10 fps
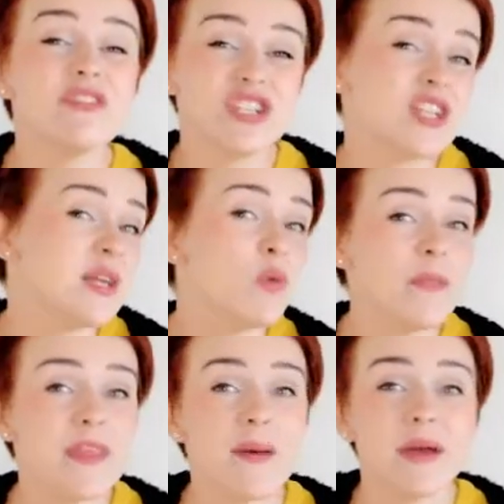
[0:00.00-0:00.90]
originally
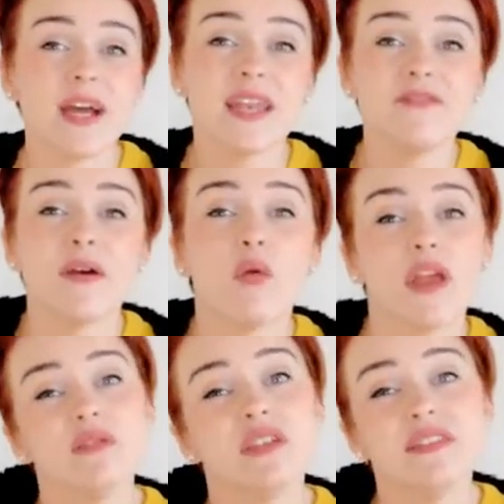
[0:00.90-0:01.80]
want there but kind of felt
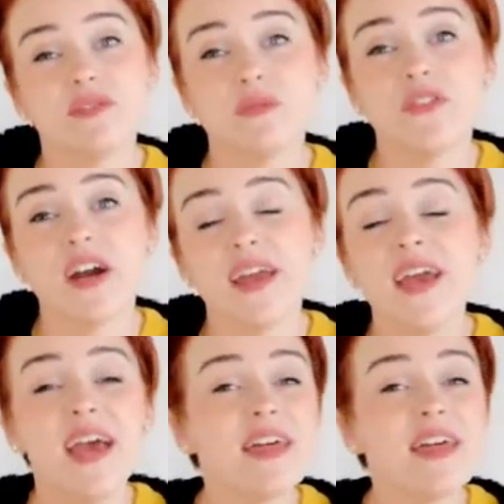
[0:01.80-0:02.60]
guilty to invite.